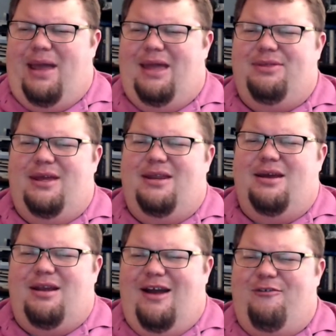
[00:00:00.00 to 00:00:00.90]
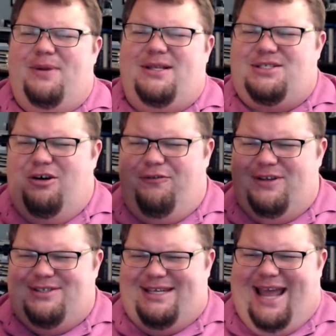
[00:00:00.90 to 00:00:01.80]
and then government itself
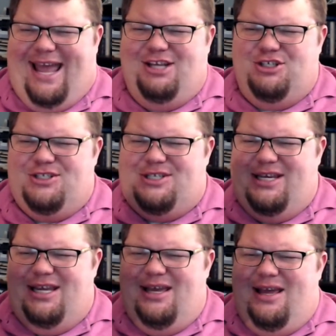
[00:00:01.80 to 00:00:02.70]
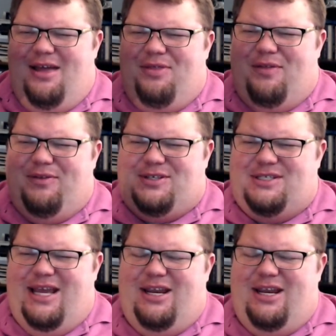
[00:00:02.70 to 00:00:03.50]
is the agency that the state